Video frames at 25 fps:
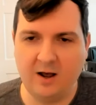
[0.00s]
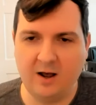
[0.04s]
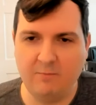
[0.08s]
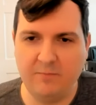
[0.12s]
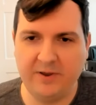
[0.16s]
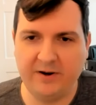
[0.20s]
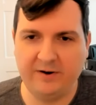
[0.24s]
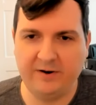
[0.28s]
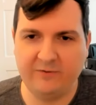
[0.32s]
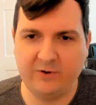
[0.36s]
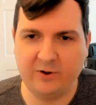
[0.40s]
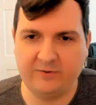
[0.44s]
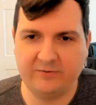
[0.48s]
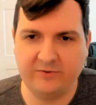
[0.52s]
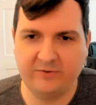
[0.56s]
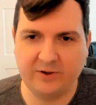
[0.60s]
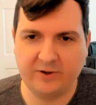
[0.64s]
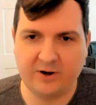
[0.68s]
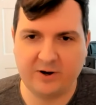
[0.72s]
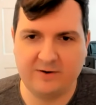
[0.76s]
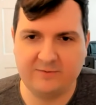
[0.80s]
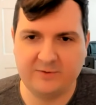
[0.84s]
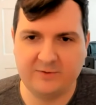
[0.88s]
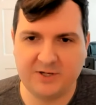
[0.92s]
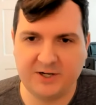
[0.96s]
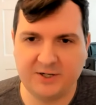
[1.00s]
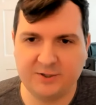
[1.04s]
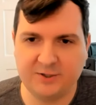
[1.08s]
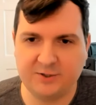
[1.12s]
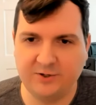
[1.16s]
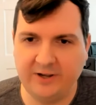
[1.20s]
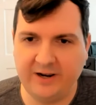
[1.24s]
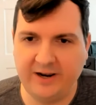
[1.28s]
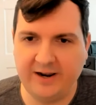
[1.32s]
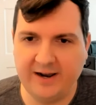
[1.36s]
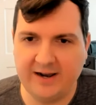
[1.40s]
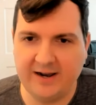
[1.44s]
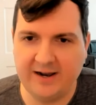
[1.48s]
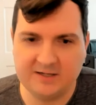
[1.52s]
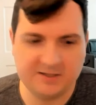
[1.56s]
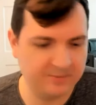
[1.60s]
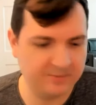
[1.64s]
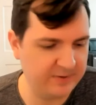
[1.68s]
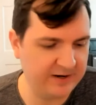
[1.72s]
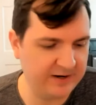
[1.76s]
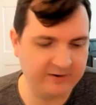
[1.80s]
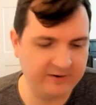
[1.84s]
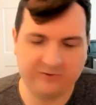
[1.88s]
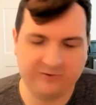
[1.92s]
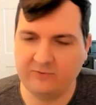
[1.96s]
Been involved in the conversational AI
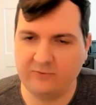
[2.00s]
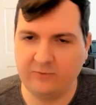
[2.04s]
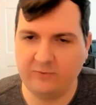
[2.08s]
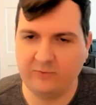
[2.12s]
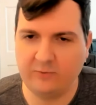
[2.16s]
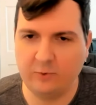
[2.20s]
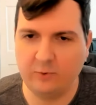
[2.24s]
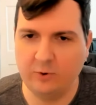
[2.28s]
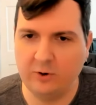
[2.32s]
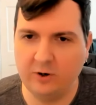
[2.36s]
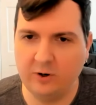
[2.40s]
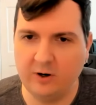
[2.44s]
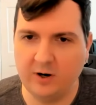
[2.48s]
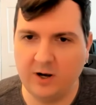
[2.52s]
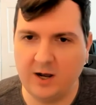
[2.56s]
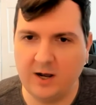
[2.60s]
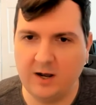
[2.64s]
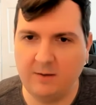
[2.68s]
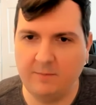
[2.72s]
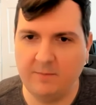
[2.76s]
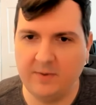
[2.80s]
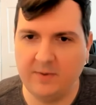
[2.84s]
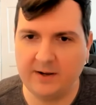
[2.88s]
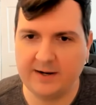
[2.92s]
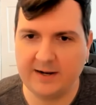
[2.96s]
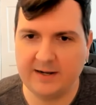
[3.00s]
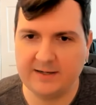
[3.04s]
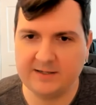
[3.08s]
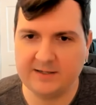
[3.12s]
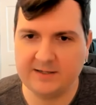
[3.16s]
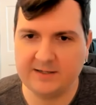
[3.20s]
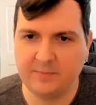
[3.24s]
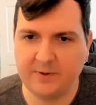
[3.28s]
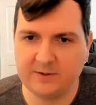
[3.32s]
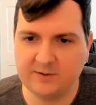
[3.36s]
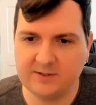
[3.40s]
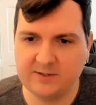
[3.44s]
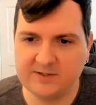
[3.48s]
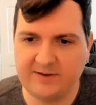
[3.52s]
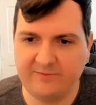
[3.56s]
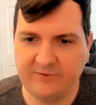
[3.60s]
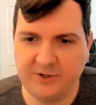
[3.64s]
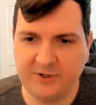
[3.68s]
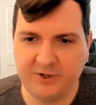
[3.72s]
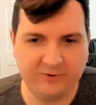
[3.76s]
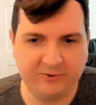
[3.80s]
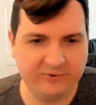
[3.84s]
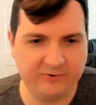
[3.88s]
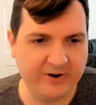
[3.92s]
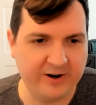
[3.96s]
space for, I guess, about 7
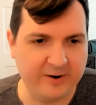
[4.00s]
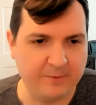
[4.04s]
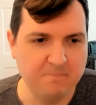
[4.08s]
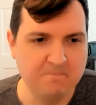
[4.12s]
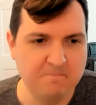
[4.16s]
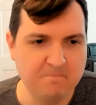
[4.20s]
years now.